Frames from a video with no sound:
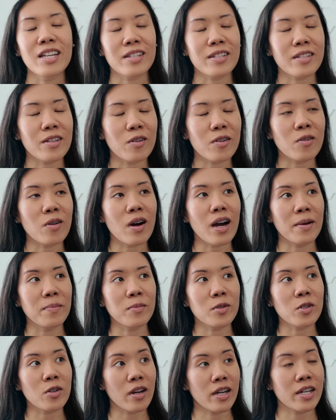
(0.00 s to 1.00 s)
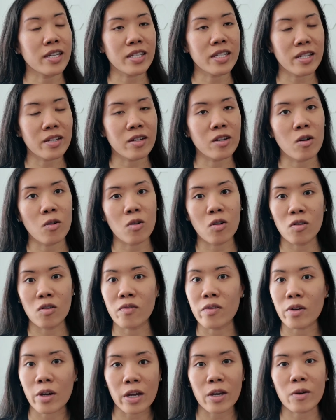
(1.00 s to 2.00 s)
So I'm trying to go
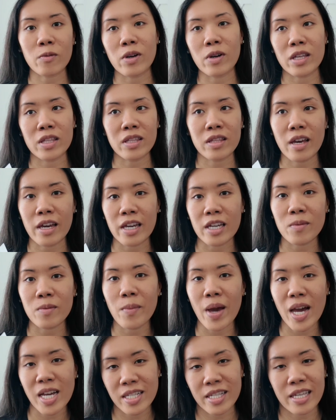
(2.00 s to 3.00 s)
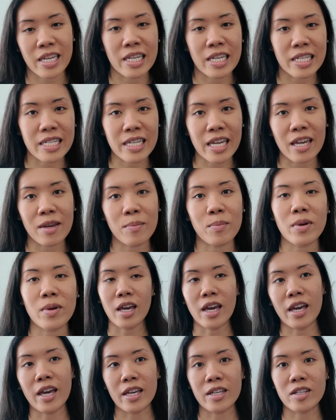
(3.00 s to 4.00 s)
over it with like masking tape
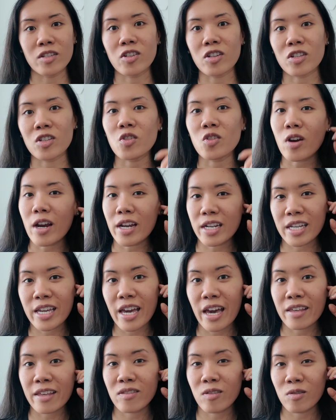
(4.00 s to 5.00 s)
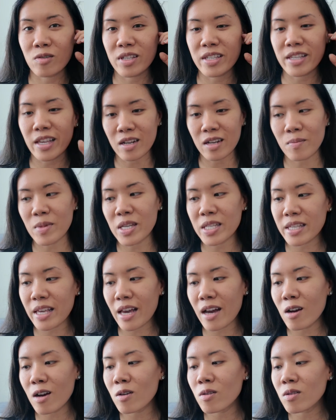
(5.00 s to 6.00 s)
and just try to get those sediments
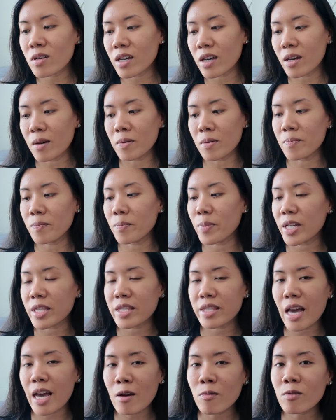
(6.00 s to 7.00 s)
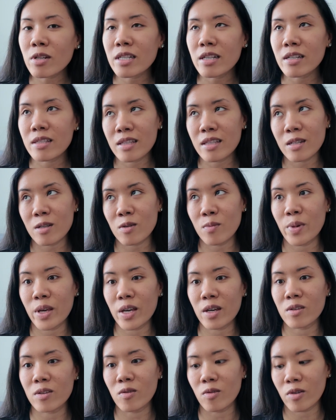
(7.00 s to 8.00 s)
out. But that was a little
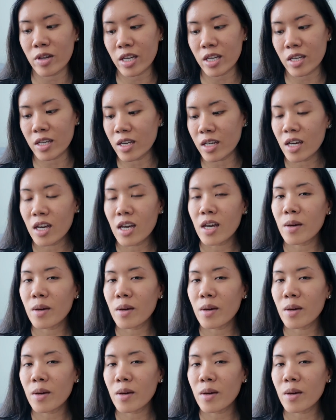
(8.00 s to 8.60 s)
bit annoying.